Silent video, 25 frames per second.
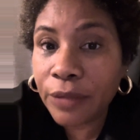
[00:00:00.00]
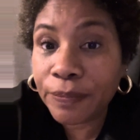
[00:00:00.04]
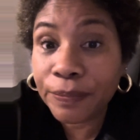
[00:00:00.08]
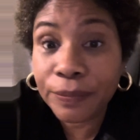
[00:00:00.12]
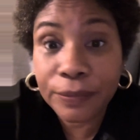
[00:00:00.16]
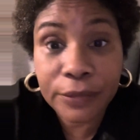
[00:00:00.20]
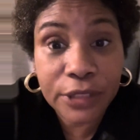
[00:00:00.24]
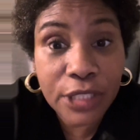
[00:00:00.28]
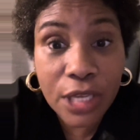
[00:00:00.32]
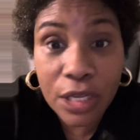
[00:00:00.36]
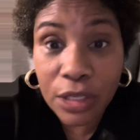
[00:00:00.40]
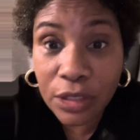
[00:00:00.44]

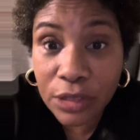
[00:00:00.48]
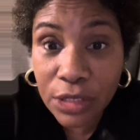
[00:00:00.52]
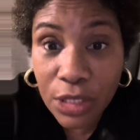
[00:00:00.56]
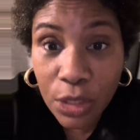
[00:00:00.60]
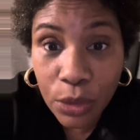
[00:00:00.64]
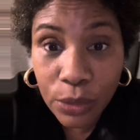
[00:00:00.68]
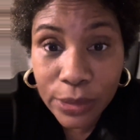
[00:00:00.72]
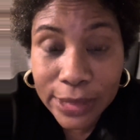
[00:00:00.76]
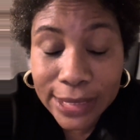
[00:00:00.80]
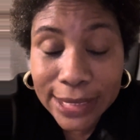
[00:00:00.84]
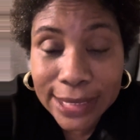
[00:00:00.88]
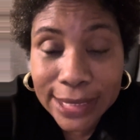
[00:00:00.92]
young
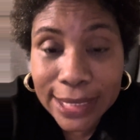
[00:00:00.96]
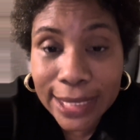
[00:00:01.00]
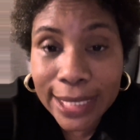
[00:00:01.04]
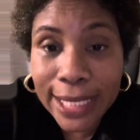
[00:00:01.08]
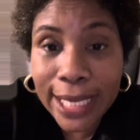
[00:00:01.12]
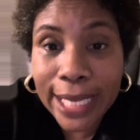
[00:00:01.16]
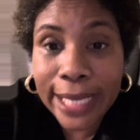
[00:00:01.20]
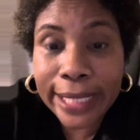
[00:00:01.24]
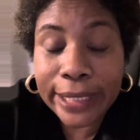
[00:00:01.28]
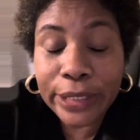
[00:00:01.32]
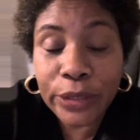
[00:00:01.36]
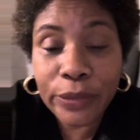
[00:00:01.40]
adults,
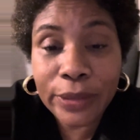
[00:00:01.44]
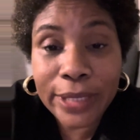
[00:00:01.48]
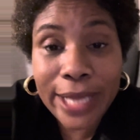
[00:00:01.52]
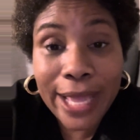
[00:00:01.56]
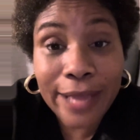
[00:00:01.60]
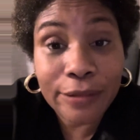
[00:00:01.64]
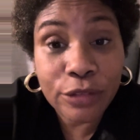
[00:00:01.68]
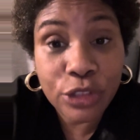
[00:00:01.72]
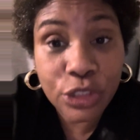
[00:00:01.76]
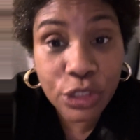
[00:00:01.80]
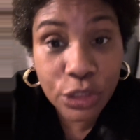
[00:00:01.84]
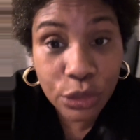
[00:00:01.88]
you can
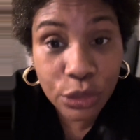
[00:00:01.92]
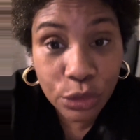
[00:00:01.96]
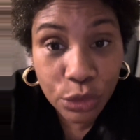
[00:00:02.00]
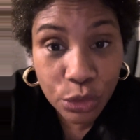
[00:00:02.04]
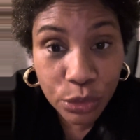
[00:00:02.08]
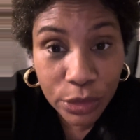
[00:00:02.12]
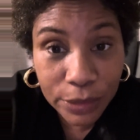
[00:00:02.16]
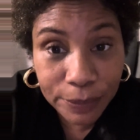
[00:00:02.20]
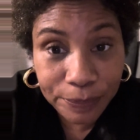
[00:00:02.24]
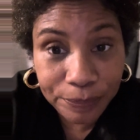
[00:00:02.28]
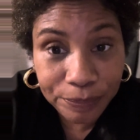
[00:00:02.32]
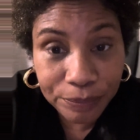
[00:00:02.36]
have
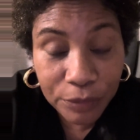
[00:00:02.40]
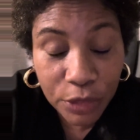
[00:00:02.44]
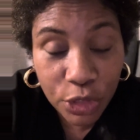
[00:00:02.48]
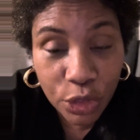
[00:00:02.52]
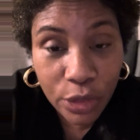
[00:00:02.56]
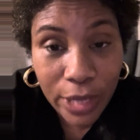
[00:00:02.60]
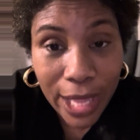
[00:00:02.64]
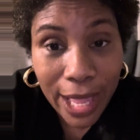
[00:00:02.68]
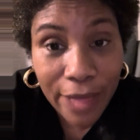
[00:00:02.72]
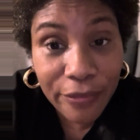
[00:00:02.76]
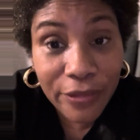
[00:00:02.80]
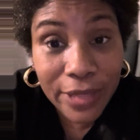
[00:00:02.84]
children, you
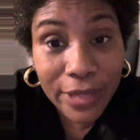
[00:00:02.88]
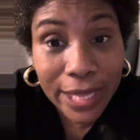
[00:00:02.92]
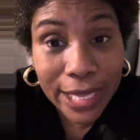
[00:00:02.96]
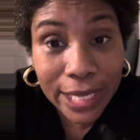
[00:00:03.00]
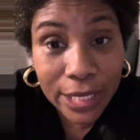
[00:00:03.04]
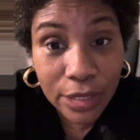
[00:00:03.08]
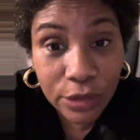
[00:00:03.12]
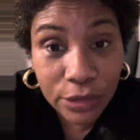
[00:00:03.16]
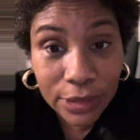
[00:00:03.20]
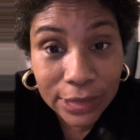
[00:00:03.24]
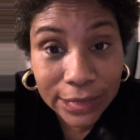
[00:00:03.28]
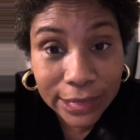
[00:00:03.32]
can have the
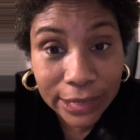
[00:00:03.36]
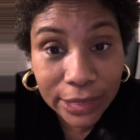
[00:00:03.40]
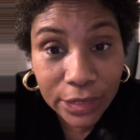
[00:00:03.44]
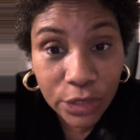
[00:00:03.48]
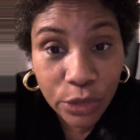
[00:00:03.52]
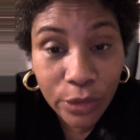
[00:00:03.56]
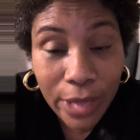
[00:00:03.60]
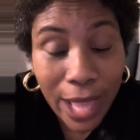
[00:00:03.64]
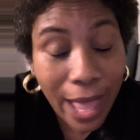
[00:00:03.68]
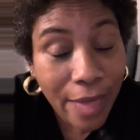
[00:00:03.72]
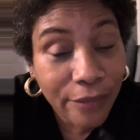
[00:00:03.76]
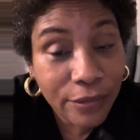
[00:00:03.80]
elderly, you
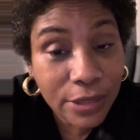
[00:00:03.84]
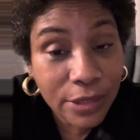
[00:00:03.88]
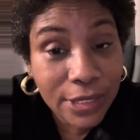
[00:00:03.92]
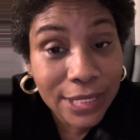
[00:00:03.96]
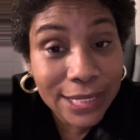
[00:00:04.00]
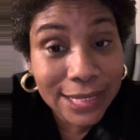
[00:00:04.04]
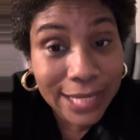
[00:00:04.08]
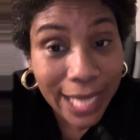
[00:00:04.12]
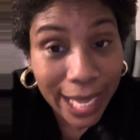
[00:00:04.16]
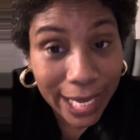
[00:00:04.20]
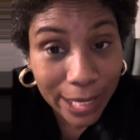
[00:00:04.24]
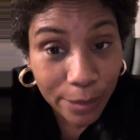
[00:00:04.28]
can have the
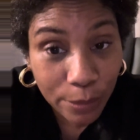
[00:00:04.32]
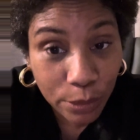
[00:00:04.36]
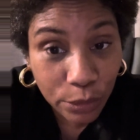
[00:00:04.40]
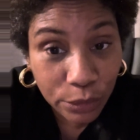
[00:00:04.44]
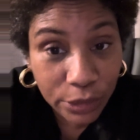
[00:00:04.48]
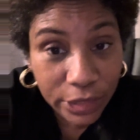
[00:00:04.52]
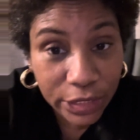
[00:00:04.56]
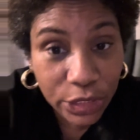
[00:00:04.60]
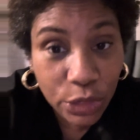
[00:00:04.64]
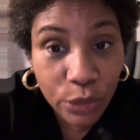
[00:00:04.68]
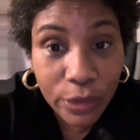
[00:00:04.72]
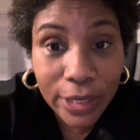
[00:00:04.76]
disabled,
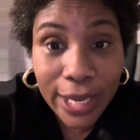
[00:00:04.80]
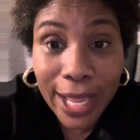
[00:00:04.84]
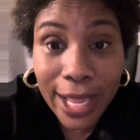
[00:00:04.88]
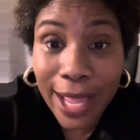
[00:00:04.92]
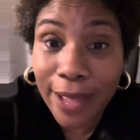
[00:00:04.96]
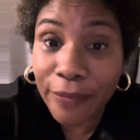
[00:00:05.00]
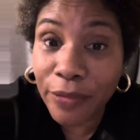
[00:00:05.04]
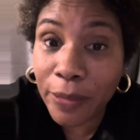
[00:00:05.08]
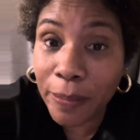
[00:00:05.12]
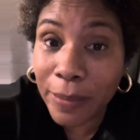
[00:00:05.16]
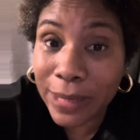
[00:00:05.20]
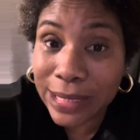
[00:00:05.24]
you can
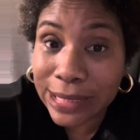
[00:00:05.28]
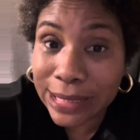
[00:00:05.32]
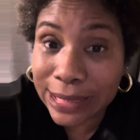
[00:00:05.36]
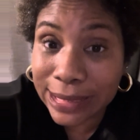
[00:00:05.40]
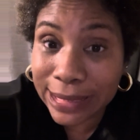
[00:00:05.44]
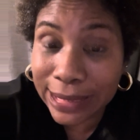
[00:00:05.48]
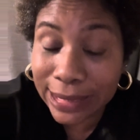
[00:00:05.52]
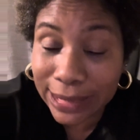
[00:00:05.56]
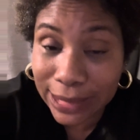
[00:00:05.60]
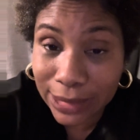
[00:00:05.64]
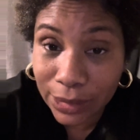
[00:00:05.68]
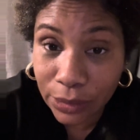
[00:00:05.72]
have the mentally
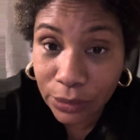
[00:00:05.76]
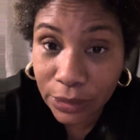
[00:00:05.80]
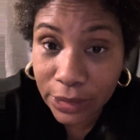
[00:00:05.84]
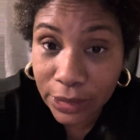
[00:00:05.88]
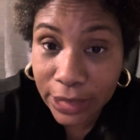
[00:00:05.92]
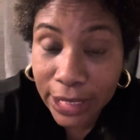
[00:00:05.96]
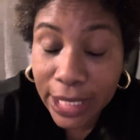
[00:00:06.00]
ill,